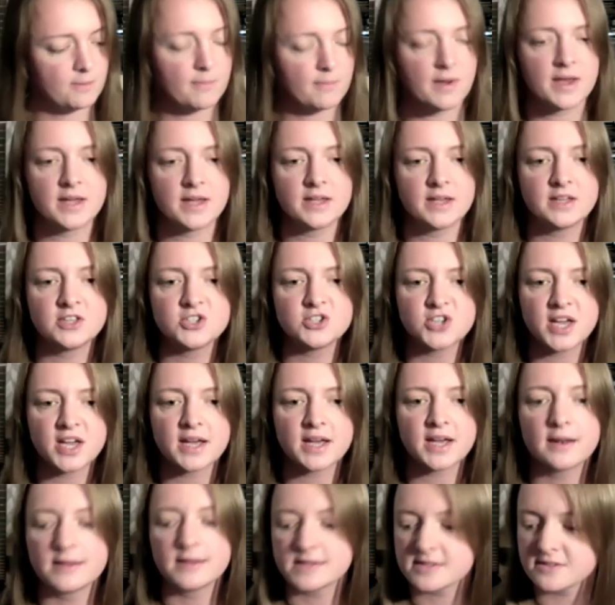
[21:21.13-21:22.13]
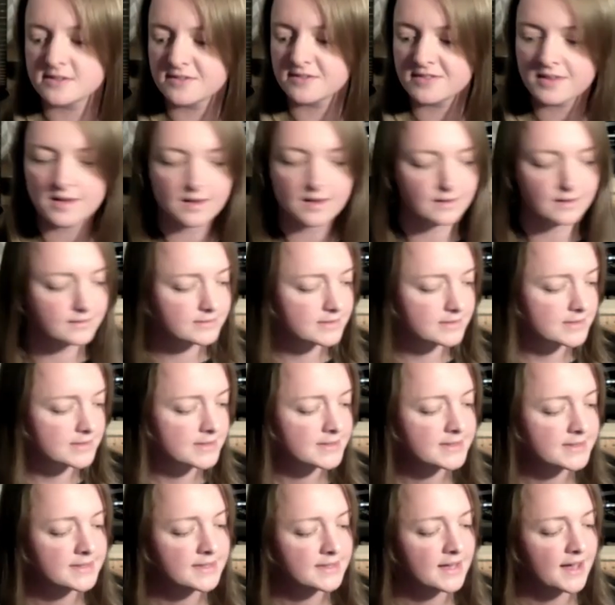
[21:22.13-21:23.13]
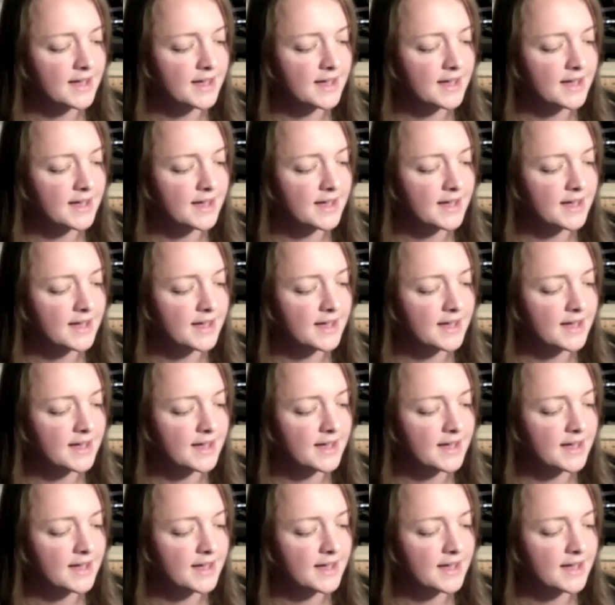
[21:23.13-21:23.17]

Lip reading: my checklist of things.